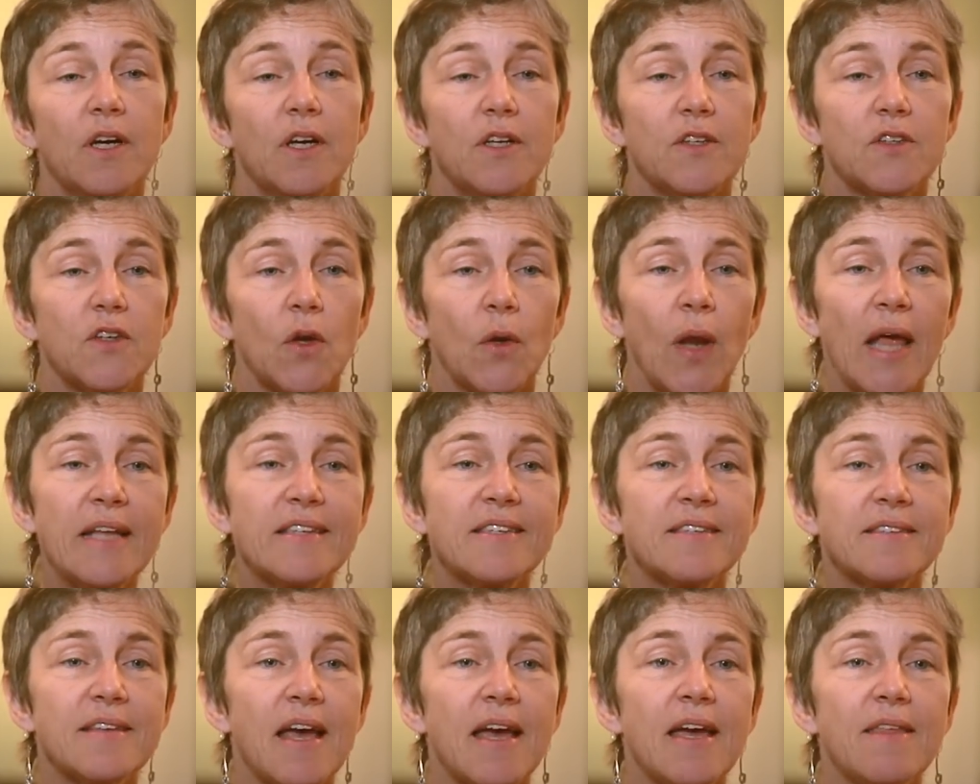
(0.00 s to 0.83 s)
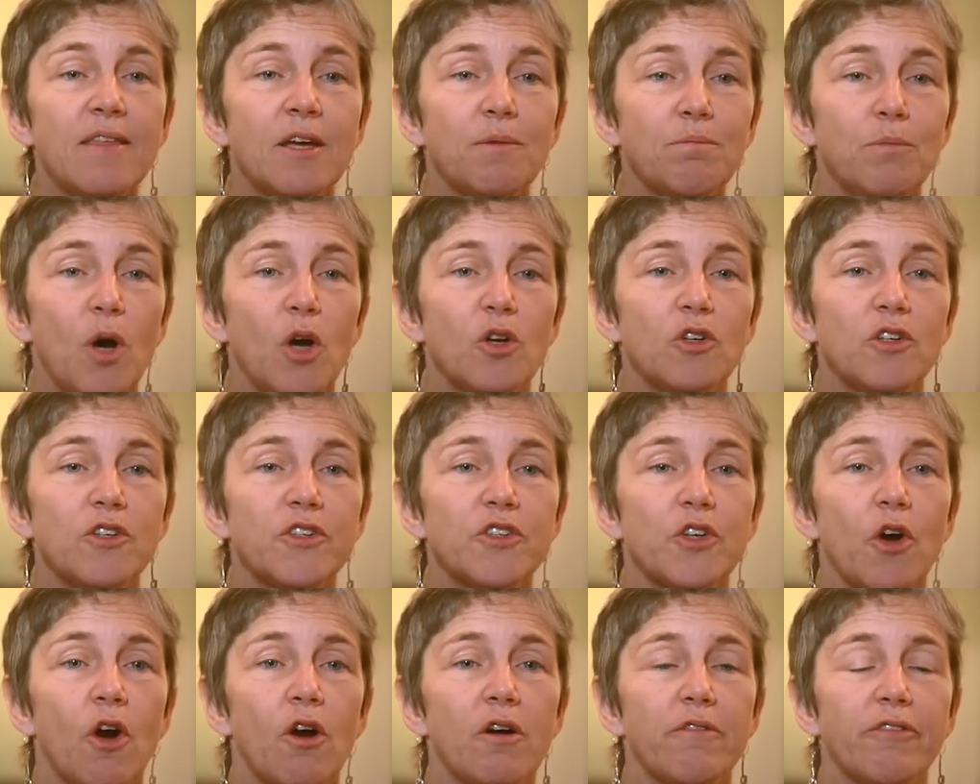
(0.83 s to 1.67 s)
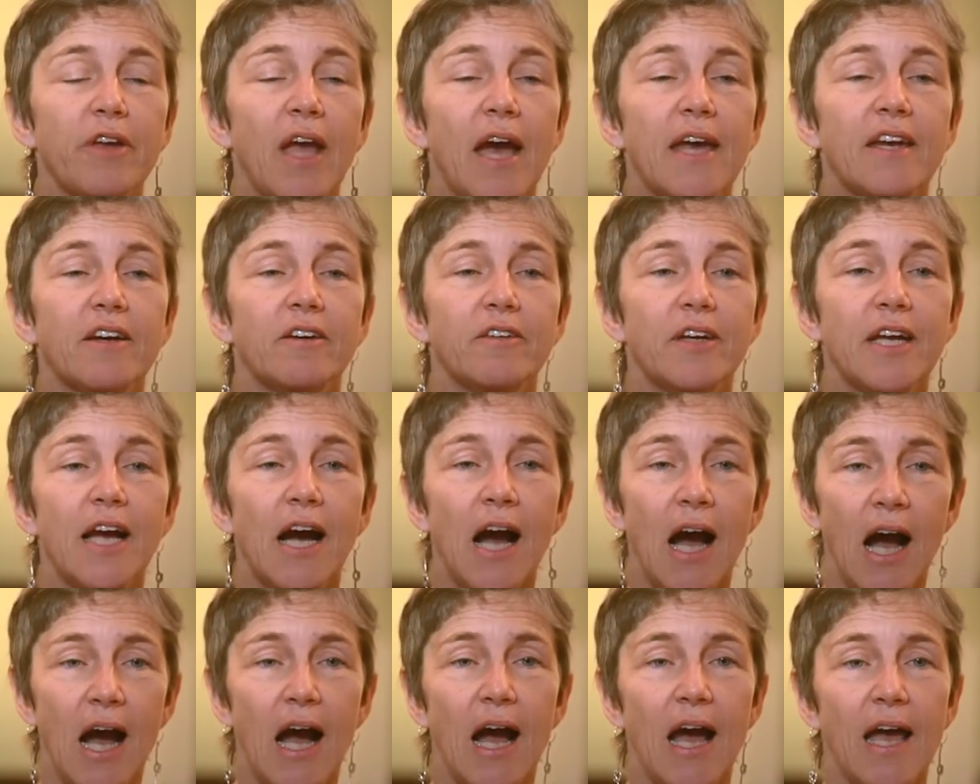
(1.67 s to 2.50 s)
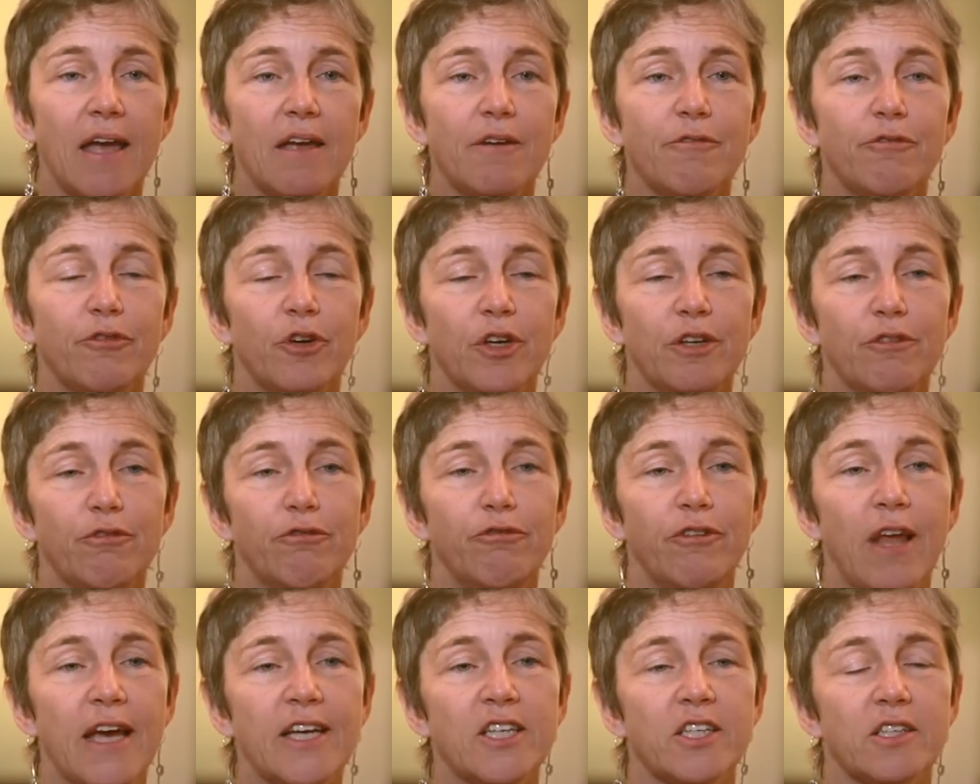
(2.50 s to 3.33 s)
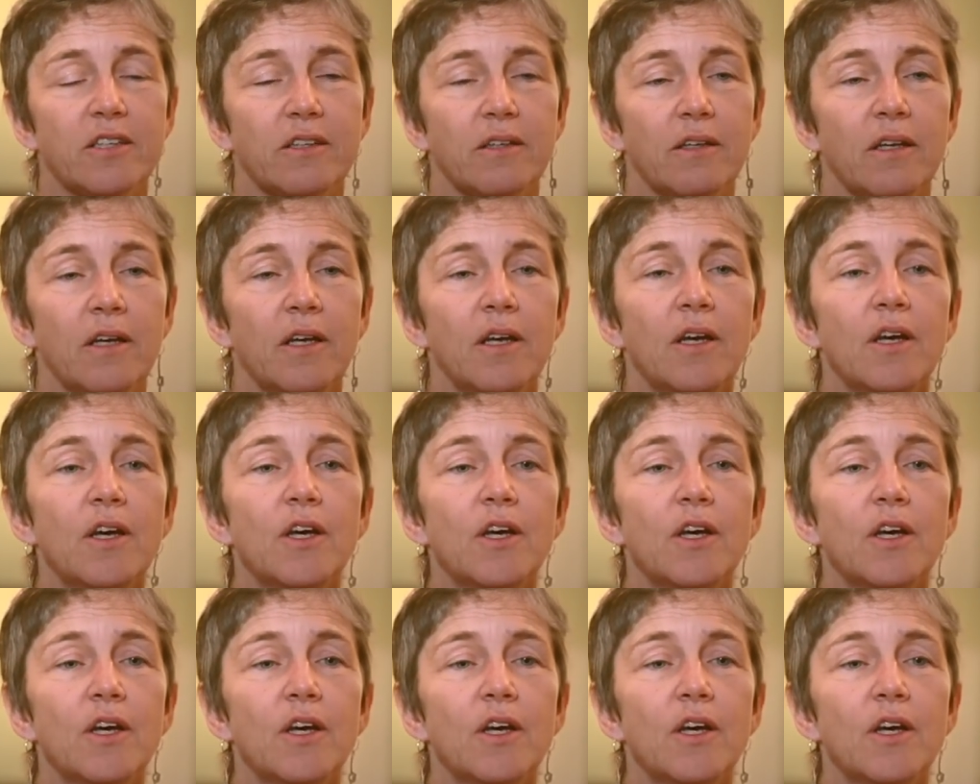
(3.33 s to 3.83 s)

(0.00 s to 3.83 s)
So let's say that modals are of category I for inflection.